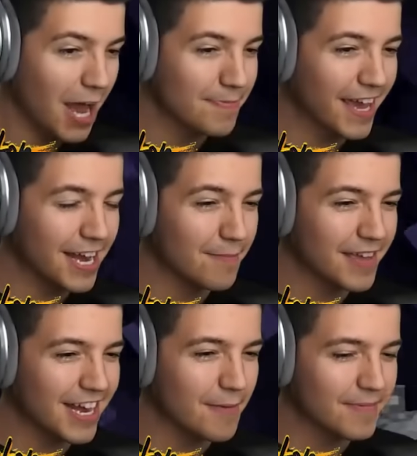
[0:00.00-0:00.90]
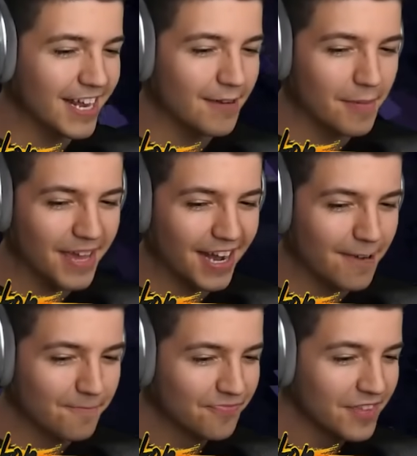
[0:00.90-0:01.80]
I'm getting him. I'm getting him. I'm getting him. I'm getting
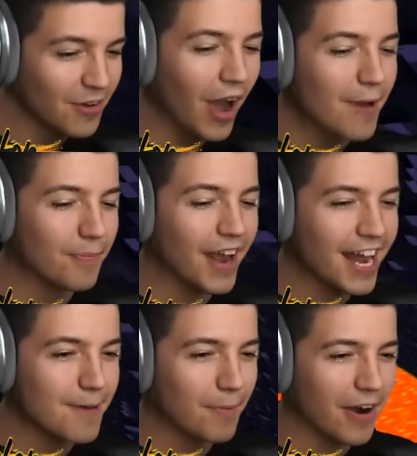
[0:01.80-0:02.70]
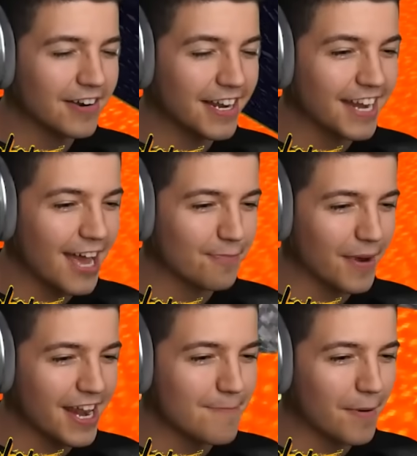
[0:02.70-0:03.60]
him. No. Wait, Brianna burned to death.
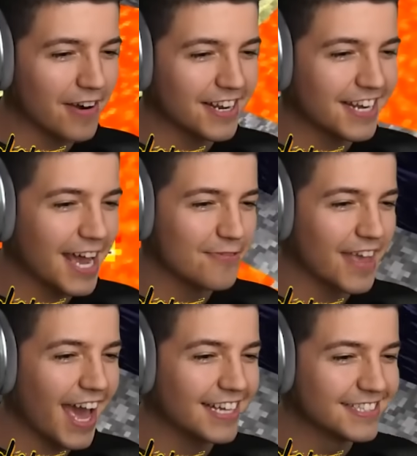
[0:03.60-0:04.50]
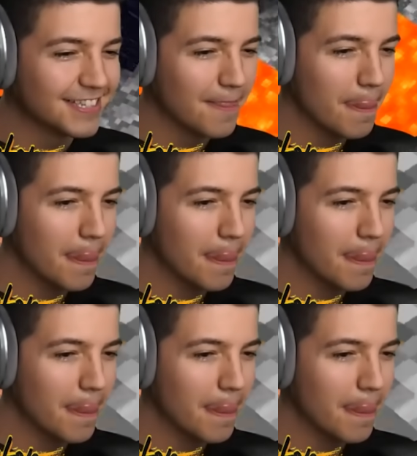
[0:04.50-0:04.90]
Brianna burned to death. Yes.